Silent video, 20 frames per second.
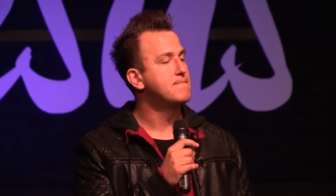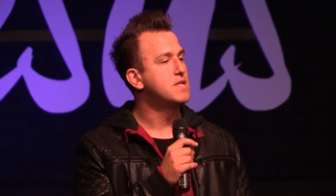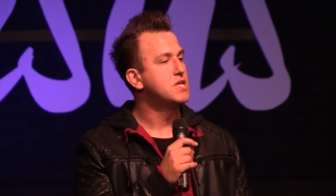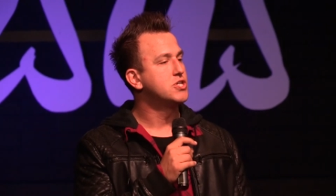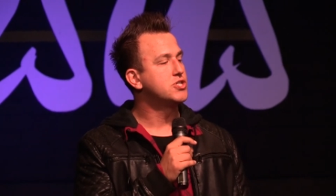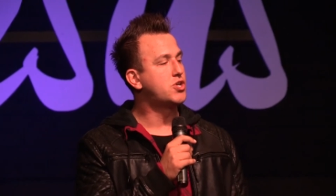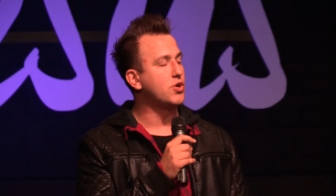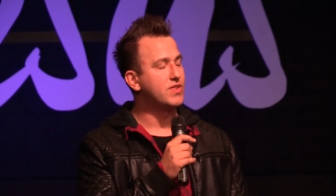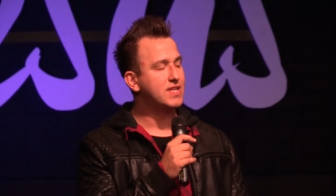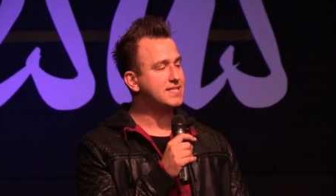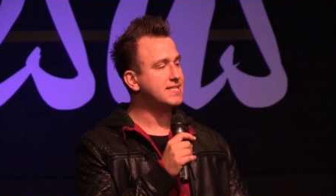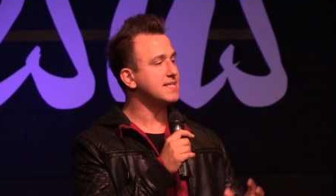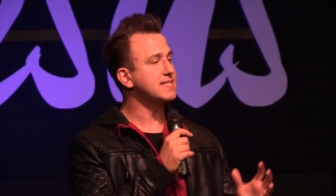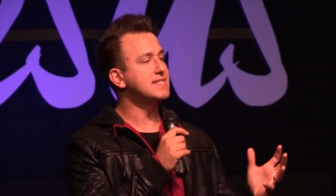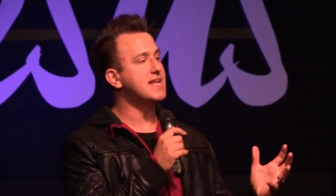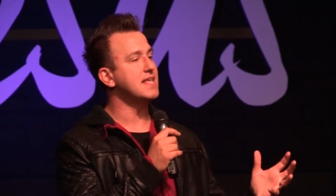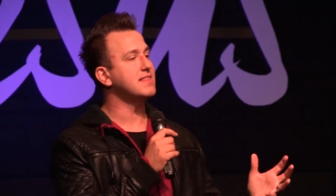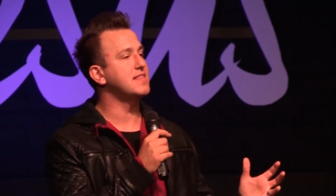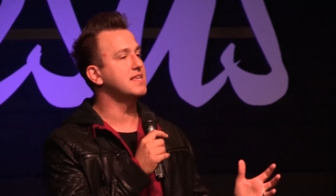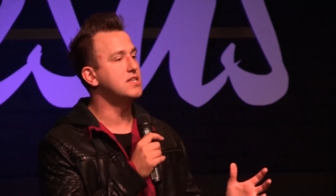So, this is
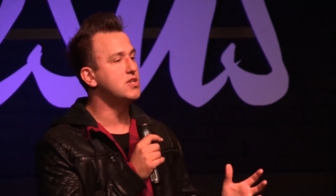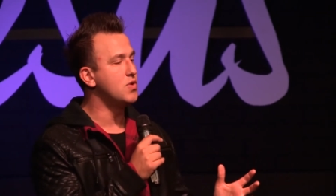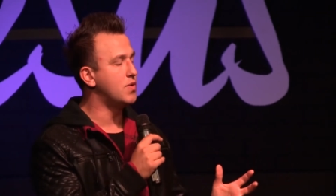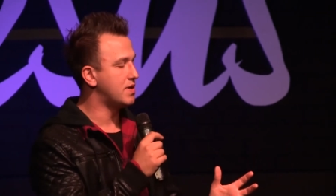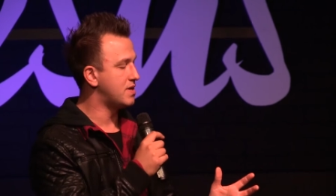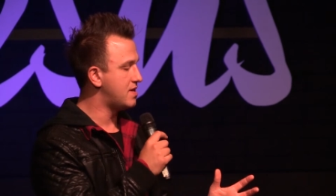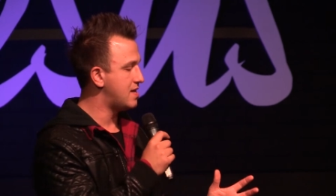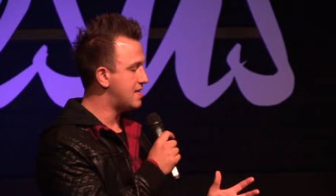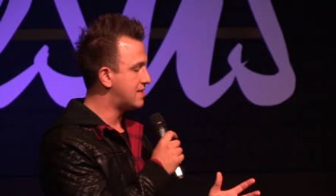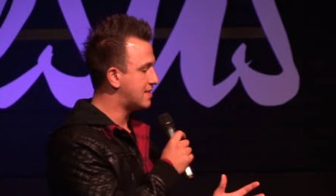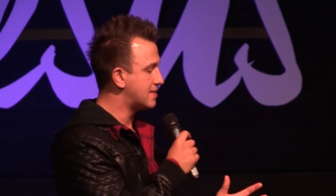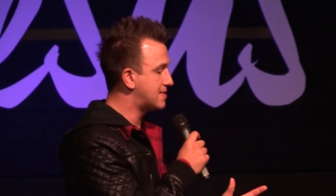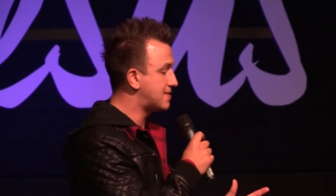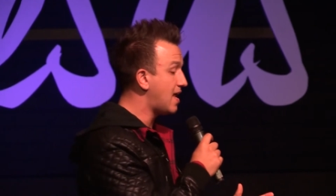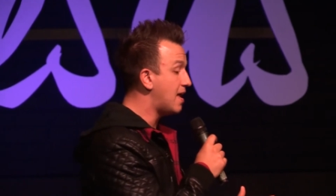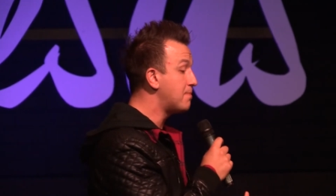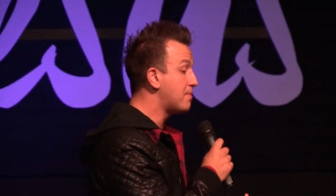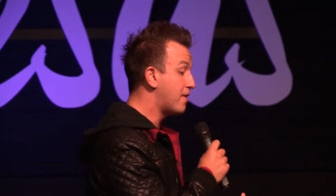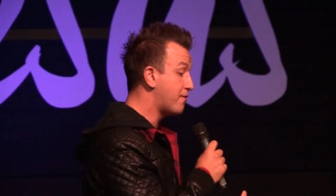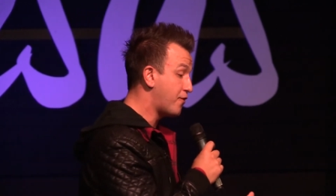nothing new underneath the
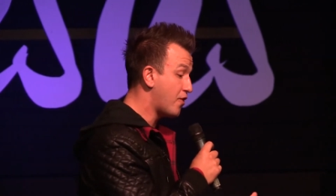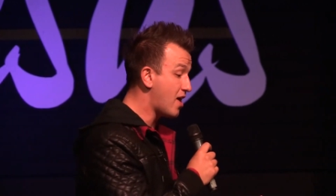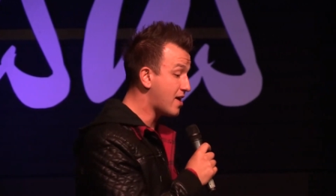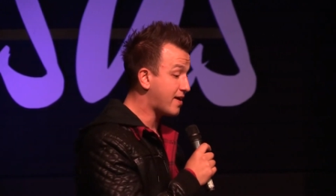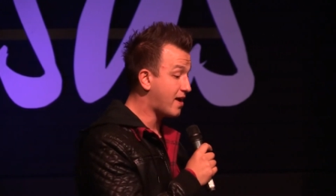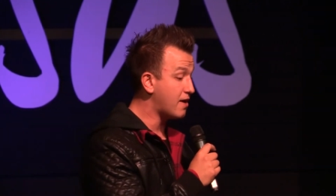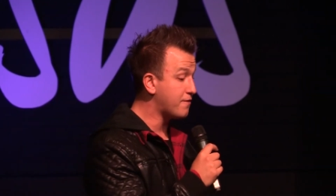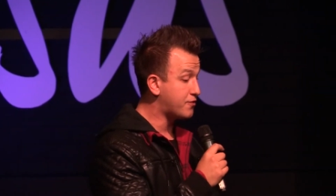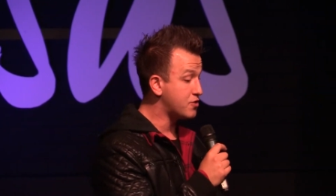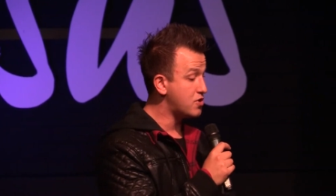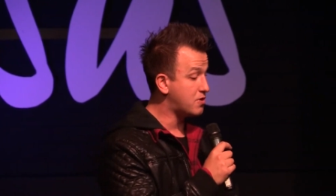sun, but if you're not careful,